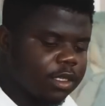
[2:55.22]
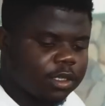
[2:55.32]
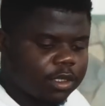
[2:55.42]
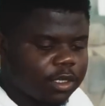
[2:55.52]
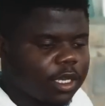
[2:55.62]

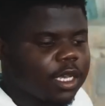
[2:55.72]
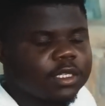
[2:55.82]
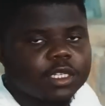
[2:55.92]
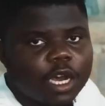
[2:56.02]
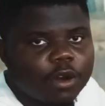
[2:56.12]
stick and
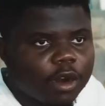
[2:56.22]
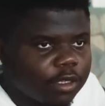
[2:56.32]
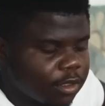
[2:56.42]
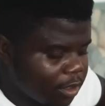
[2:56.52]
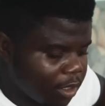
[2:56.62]
stay
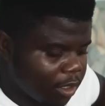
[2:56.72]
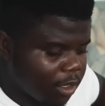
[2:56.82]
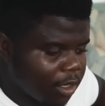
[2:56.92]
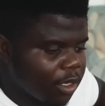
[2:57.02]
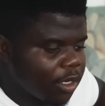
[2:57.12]
around.
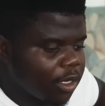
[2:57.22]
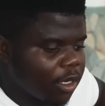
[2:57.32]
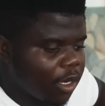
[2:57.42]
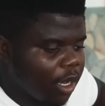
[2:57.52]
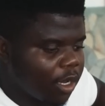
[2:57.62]

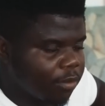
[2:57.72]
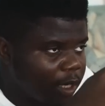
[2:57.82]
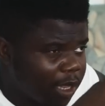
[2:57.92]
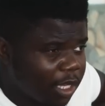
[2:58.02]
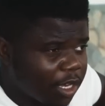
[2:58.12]
Um,
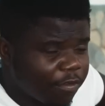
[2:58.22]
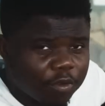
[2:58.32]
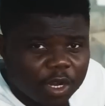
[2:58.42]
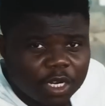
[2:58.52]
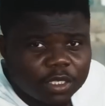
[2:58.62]
I think if you
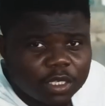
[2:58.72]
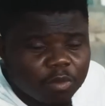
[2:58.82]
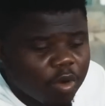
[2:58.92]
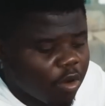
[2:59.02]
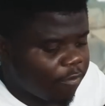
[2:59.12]
want to see
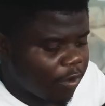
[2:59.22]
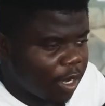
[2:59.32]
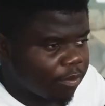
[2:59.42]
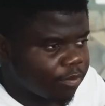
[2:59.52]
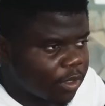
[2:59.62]
more of
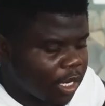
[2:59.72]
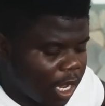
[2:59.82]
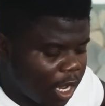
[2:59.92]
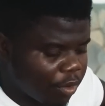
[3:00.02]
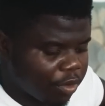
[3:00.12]
um,
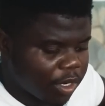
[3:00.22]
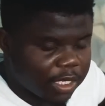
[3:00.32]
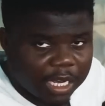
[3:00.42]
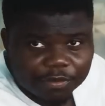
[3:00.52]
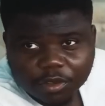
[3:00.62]
how we're going to
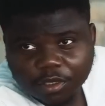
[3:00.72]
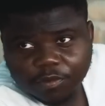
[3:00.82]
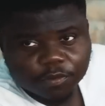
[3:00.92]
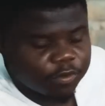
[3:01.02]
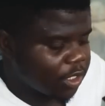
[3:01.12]
dive into the
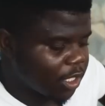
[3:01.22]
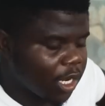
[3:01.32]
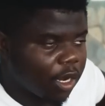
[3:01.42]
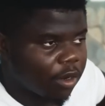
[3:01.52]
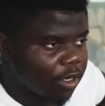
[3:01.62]
fufu,
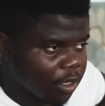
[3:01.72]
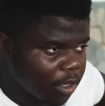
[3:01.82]
check out